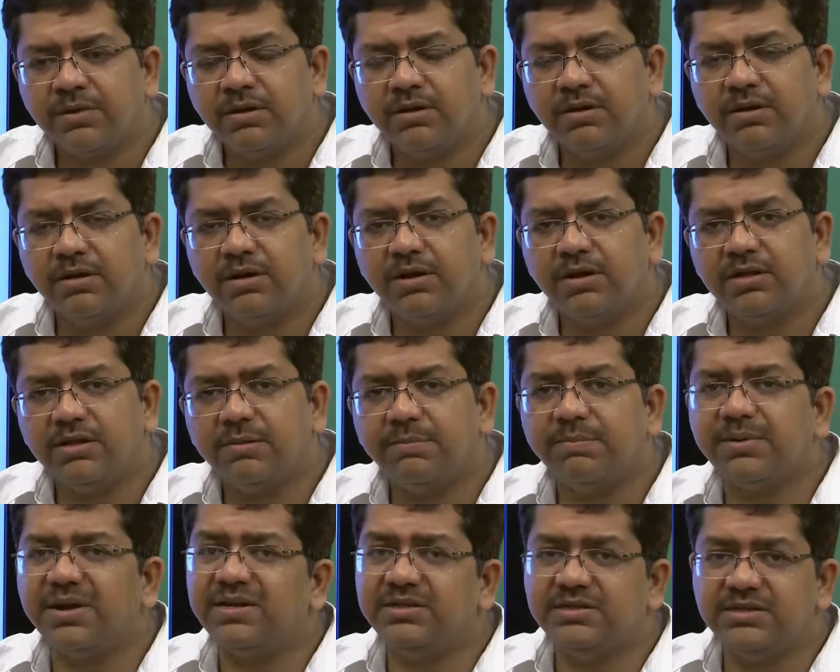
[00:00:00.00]
the
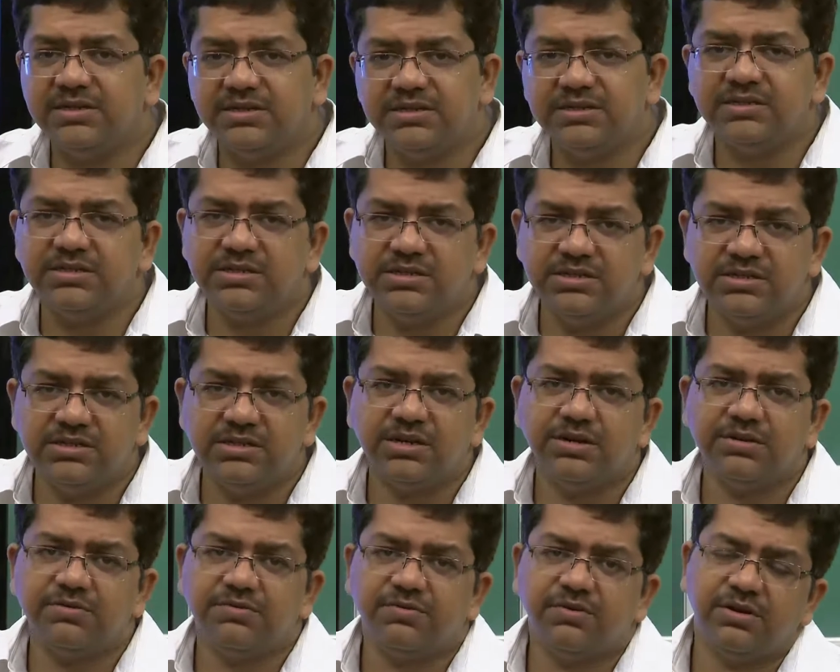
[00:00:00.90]
pricing is
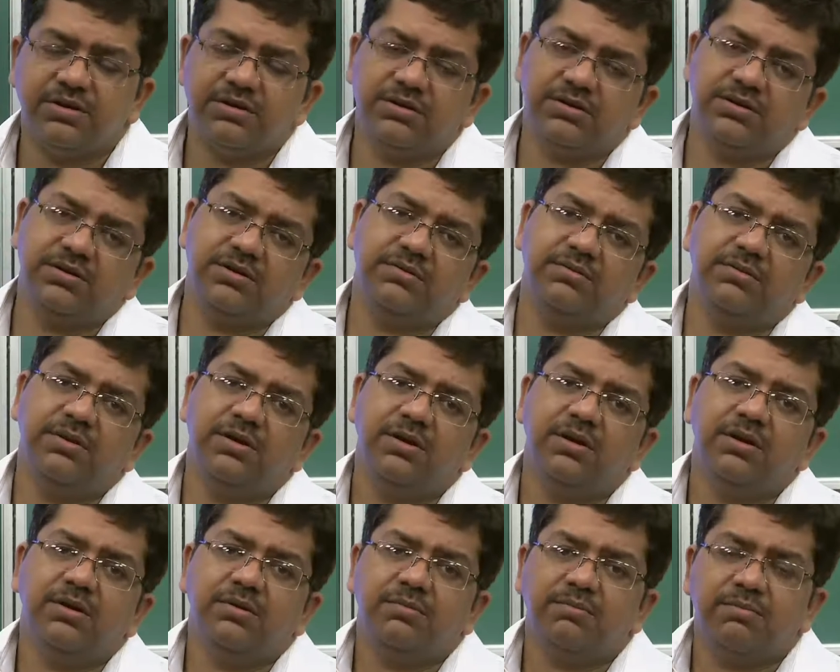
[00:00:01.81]
easier for
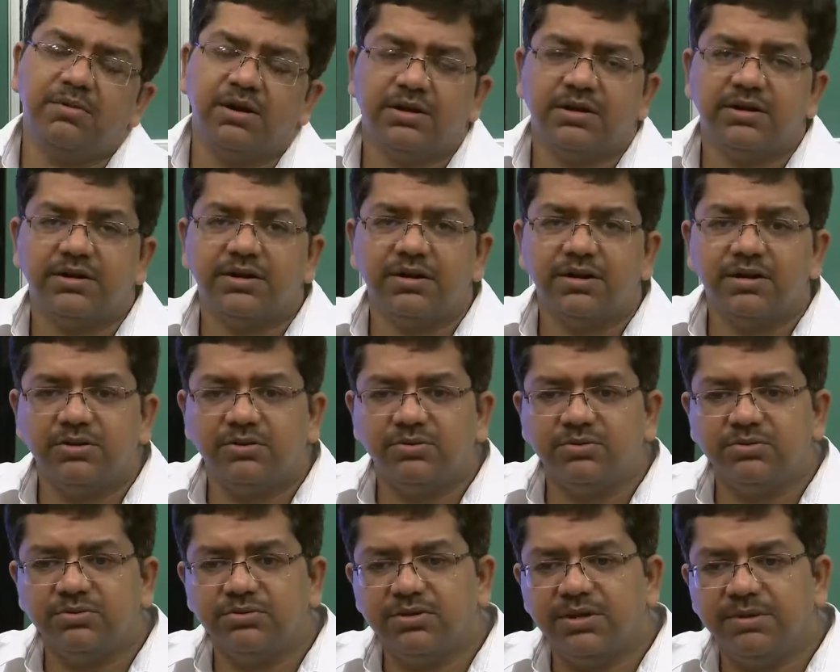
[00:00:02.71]
marketeer
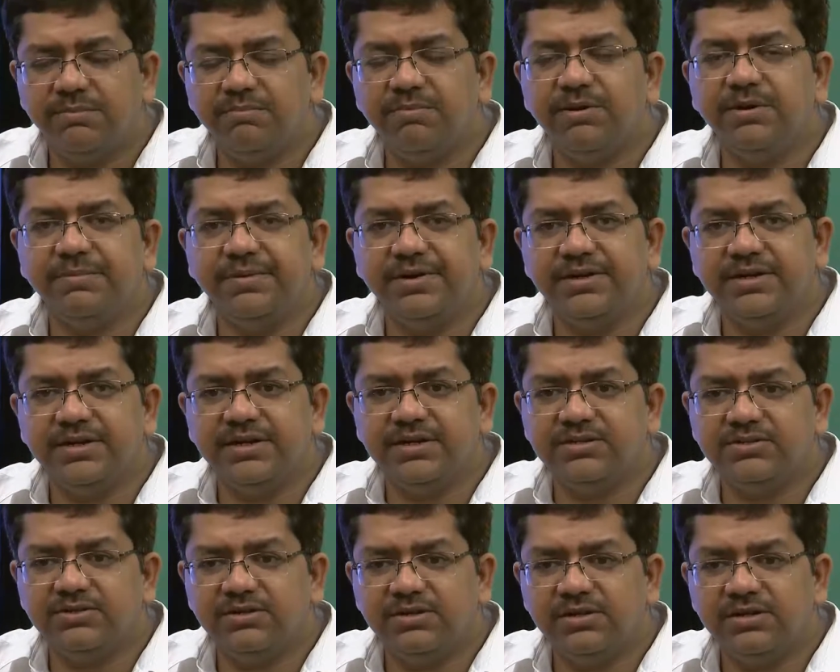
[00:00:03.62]
to implement
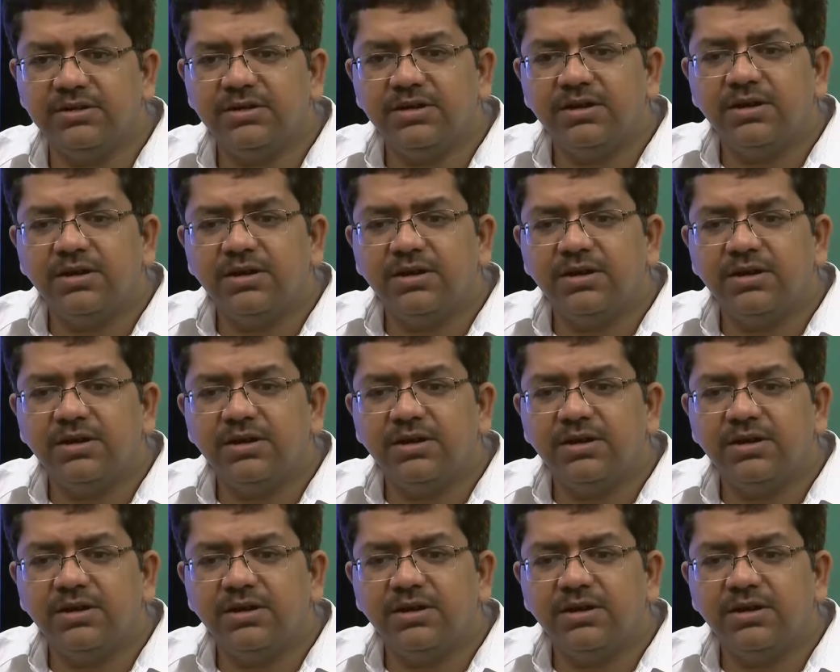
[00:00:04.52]
actually.